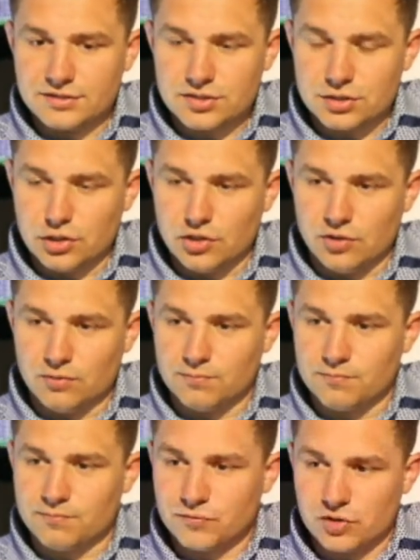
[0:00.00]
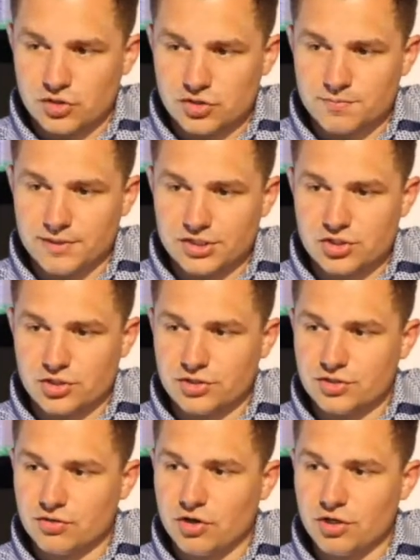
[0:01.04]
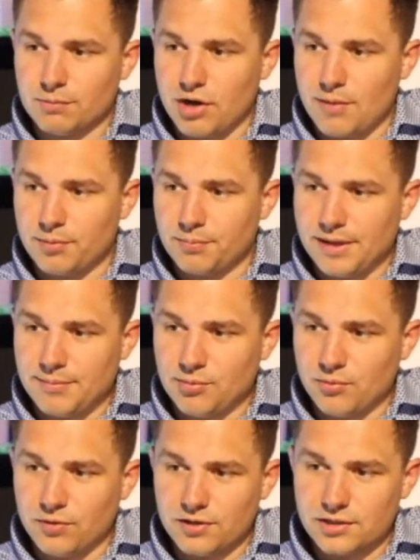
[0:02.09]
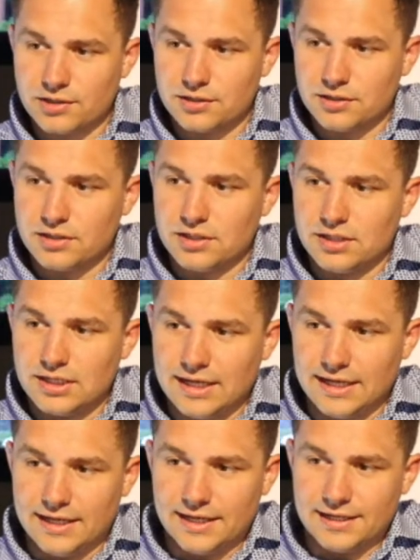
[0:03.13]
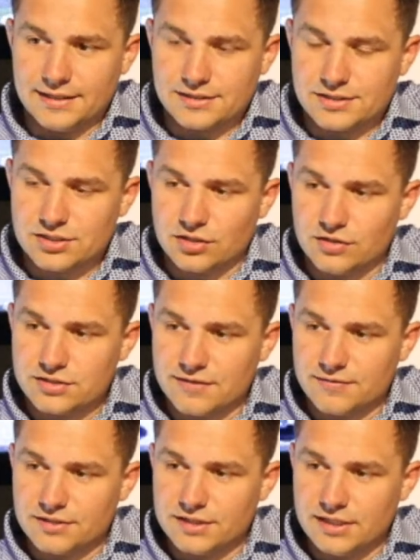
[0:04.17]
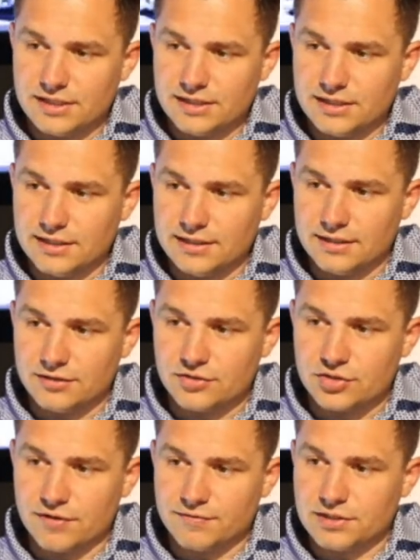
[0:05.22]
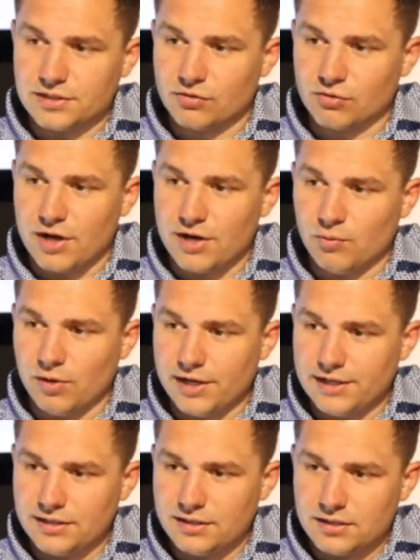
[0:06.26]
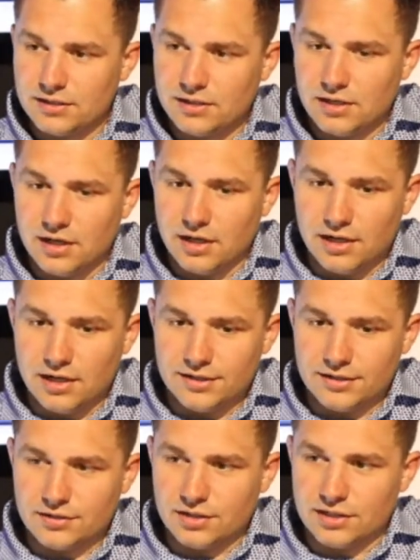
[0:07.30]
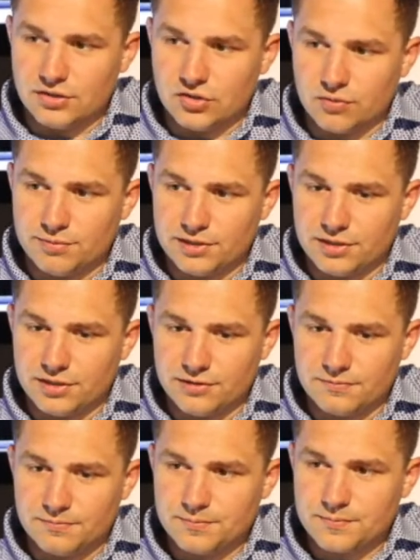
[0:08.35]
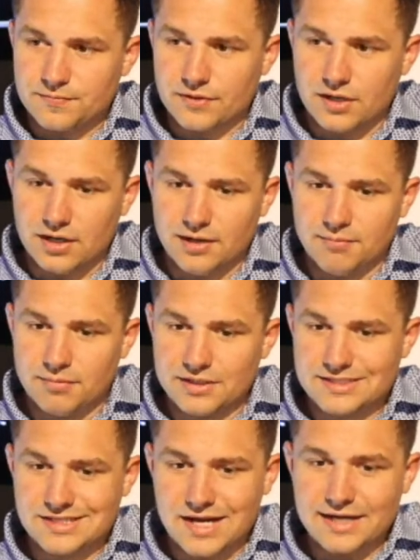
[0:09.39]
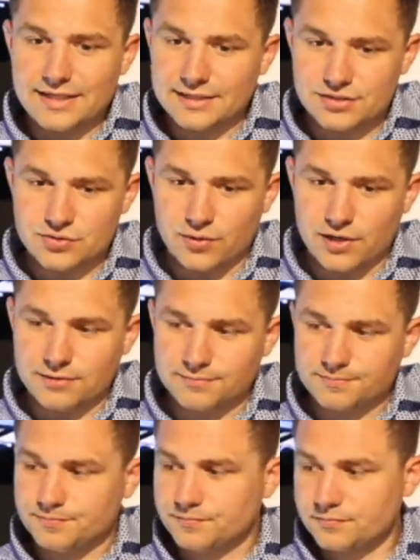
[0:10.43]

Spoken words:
so you just make sure you do all your proper paperwork and disclose everything and do everything the right way, and you'll be good. But assigning is where